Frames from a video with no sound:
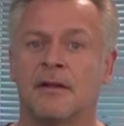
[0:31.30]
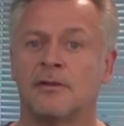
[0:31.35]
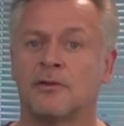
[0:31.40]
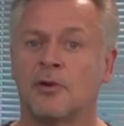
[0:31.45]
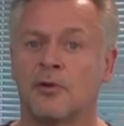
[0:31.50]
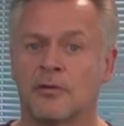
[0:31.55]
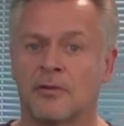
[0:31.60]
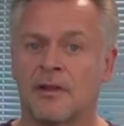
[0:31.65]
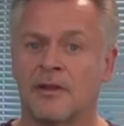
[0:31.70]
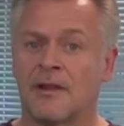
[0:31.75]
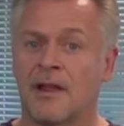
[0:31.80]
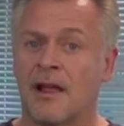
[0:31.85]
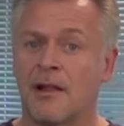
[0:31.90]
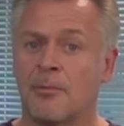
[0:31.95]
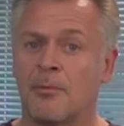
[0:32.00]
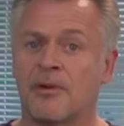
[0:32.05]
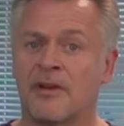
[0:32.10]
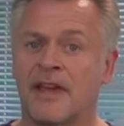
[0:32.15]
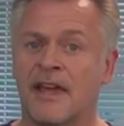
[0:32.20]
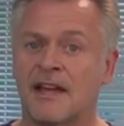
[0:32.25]
Total
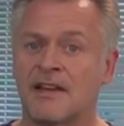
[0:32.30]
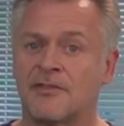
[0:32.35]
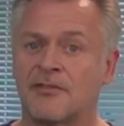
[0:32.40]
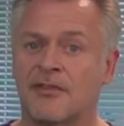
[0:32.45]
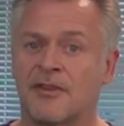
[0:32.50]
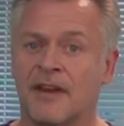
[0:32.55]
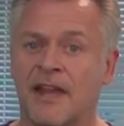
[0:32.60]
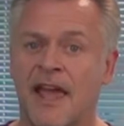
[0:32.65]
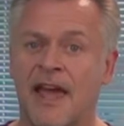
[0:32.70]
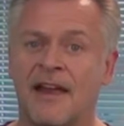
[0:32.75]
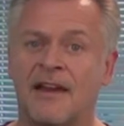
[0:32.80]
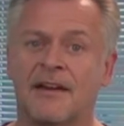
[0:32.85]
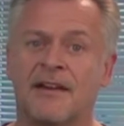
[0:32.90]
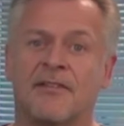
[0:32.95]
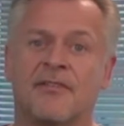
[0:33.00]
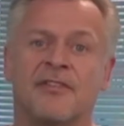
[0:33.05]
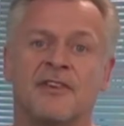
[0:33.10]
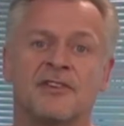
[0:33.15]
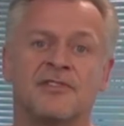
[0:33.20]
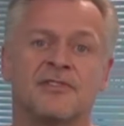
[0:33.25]
allowable catch for Canada
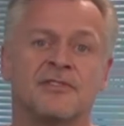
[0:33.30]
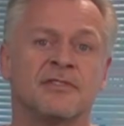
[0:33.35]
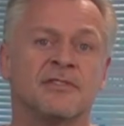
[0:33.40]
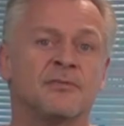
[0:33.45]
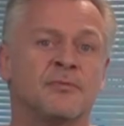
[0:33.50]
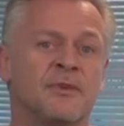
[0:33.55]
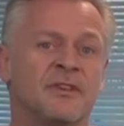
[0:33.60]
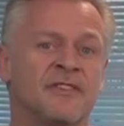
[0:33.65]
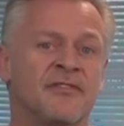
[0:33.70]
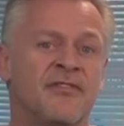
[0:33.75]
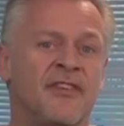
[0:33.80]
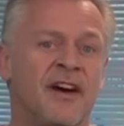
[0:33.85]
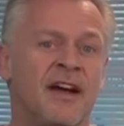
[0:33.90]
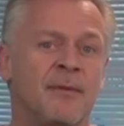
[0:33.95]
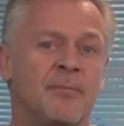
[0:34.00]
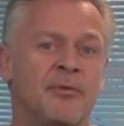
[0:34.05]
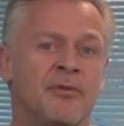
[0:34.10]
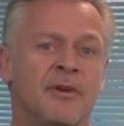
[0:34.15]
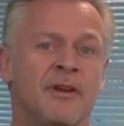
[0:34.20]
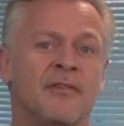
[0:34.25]
fishers was
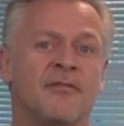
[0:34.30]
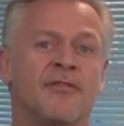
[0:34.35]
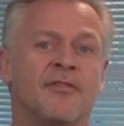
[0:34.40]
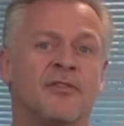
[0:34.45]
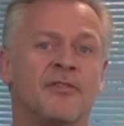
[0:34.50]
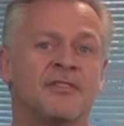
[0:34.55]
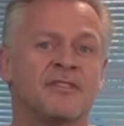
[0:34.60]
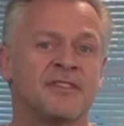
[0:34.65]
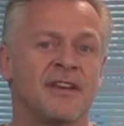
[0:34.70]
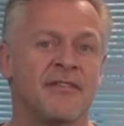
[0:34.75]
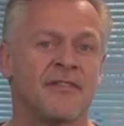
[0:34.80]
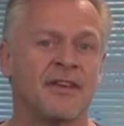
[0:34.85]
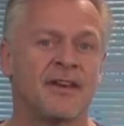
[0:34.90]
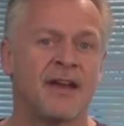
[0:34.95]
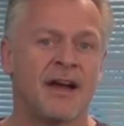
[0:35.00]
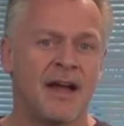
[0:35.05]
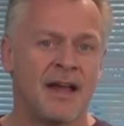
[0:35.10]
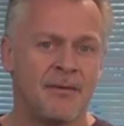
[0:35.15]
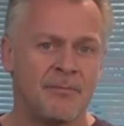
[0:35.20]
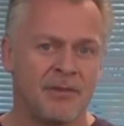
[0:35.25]

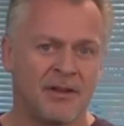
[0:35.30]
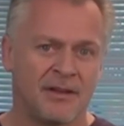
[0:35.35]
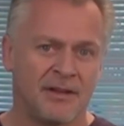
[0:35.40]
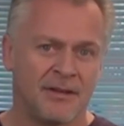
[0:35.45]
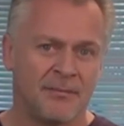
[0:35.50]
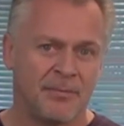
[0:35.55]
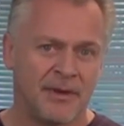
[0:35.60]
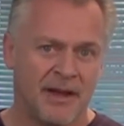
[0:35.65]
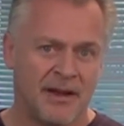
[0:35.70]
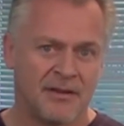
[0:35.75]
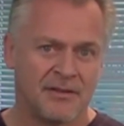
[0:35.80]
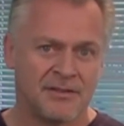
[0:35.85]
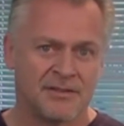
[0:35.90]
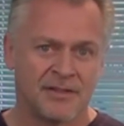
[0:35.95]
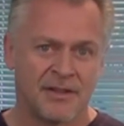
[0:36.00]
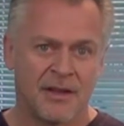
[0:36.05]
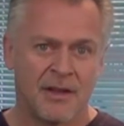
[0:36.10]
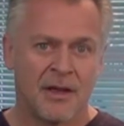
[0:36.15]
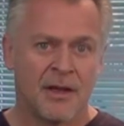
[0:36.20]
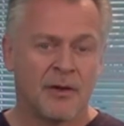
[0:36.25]
5.479 million pounds,